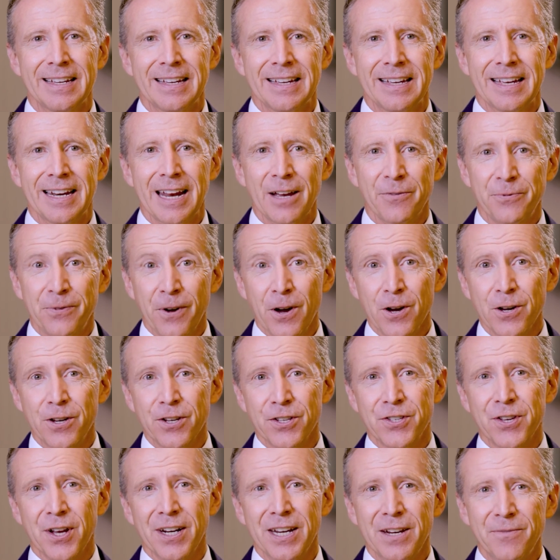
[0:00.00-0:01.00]
And our
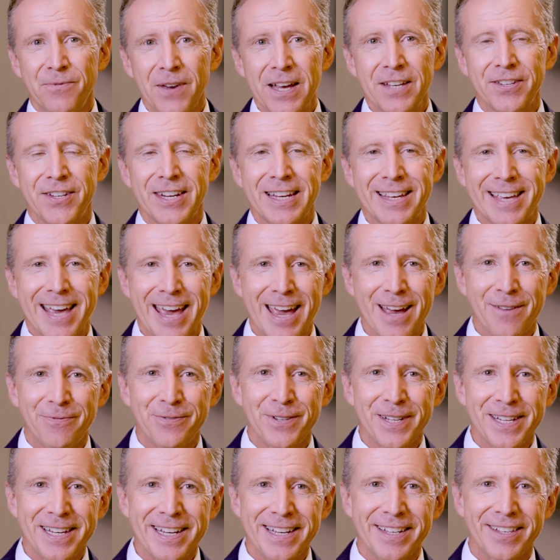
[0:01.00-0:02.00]
focus on investing
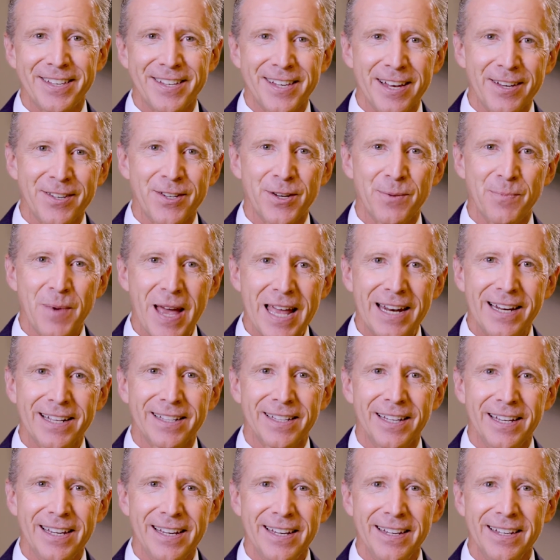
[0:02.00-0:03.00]
carefully and
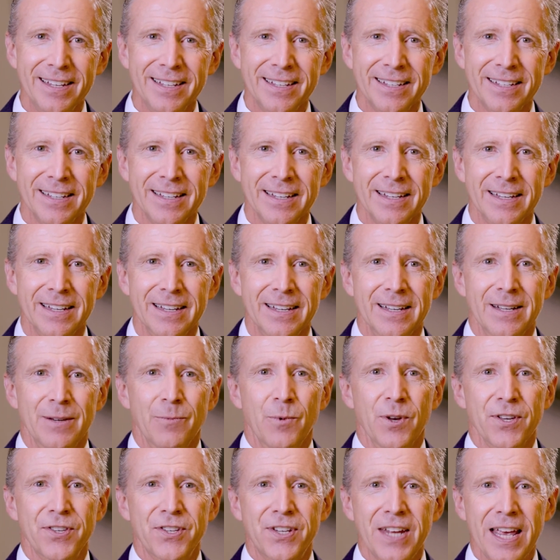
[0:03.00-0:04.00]
systematically,
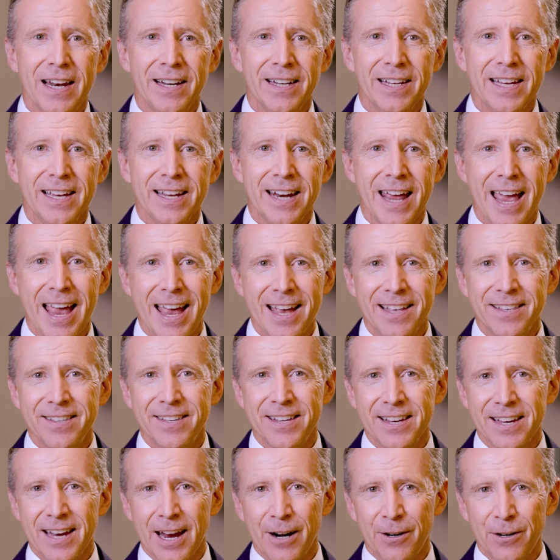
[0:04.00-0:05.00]
while steadily
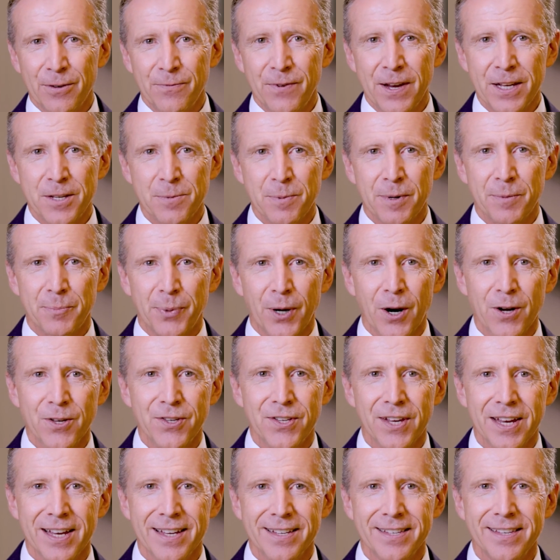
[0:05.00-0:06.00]
enhancing our investment
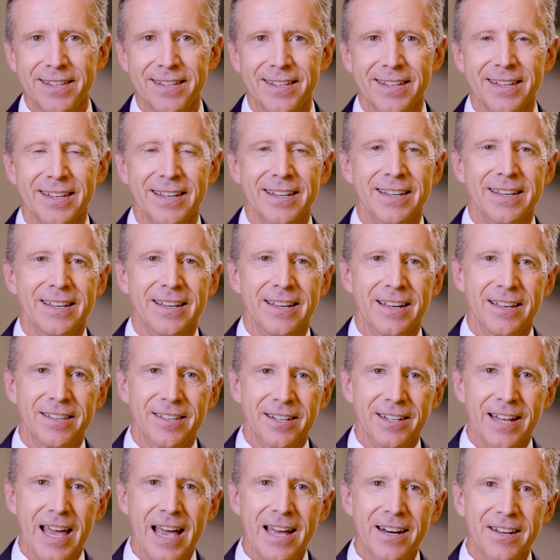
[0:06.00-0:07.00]
process, has
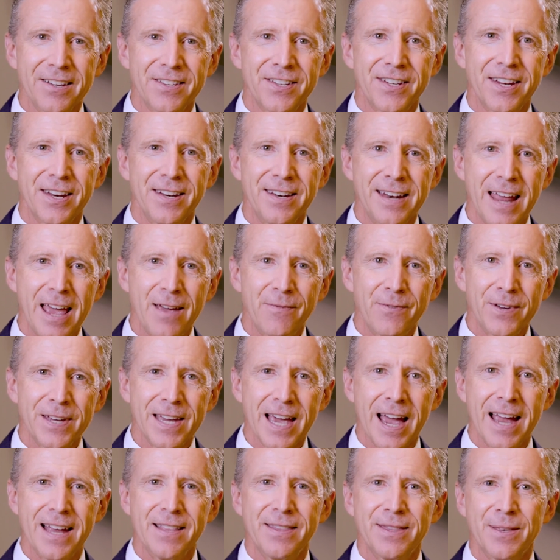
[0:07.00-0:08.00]
allowed us to
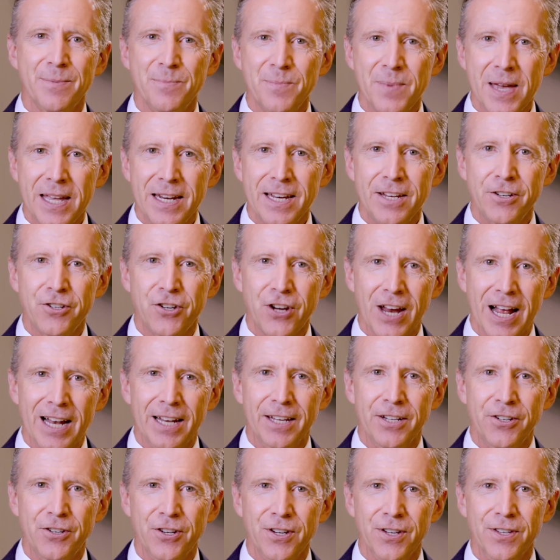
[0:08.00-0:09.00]
navigate the many
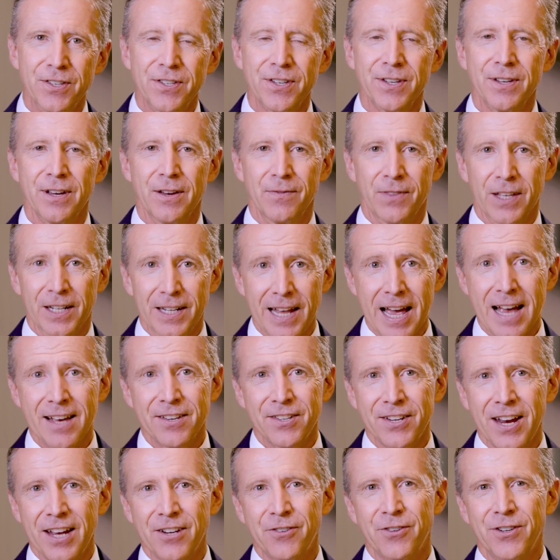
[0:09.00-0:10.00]
challenges of the
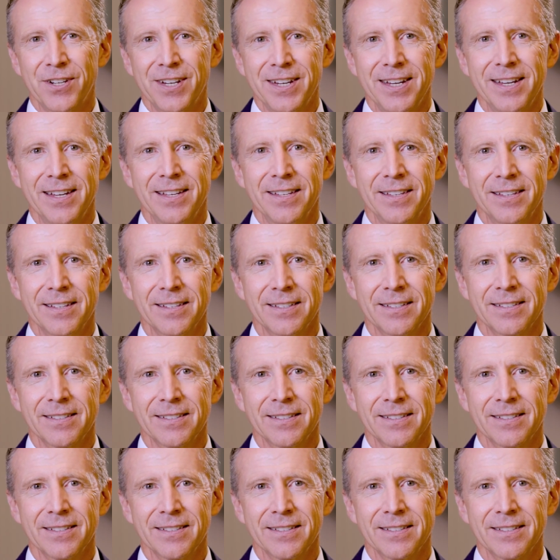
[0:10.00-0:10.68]
last 100 years.